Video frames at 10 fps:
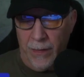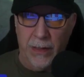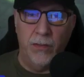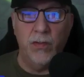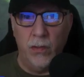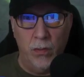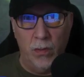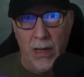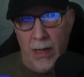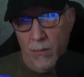into
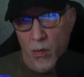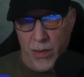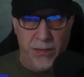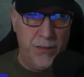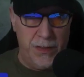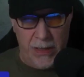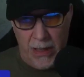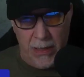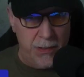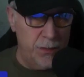kind of more
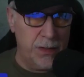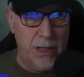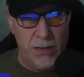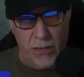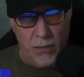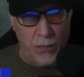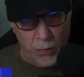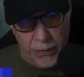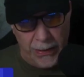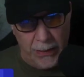sophisticated use cases and
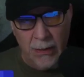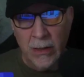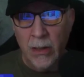tooling